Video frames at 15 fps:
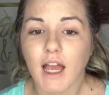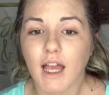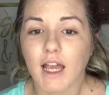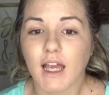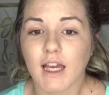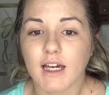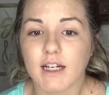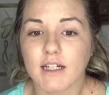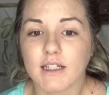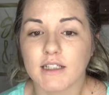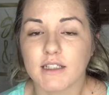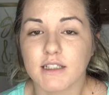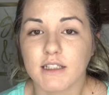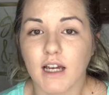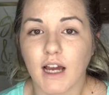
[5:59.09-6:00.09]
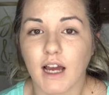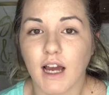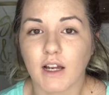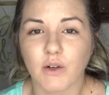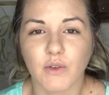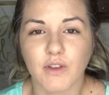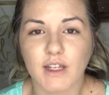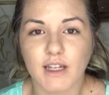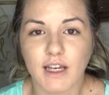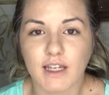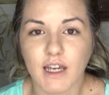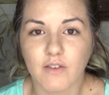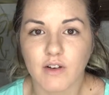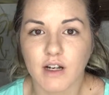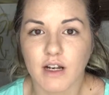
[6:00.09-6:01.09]
and I don't think I
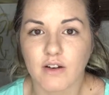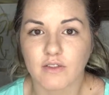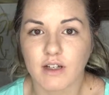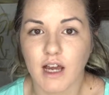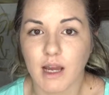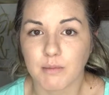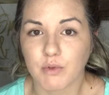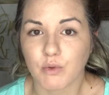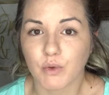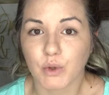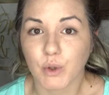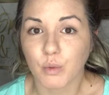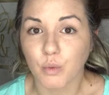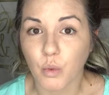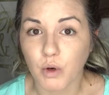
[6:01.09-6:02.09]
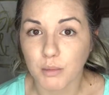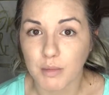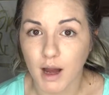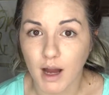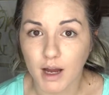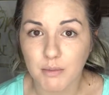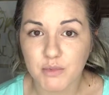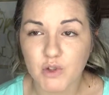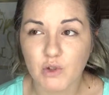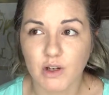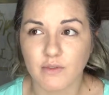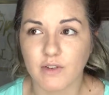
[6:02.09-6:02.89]
gave it enough time to really warm up, so I